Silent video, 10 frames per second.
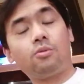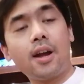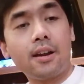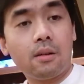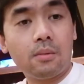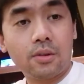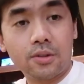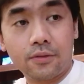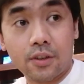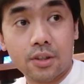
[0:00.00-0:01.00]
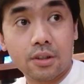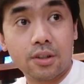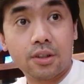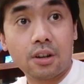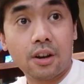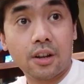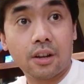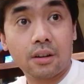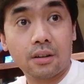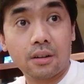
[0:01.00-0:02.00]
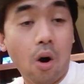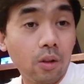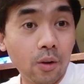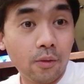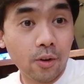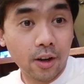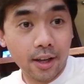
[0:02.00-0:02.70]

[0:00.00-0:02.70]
right now most of us are starting all over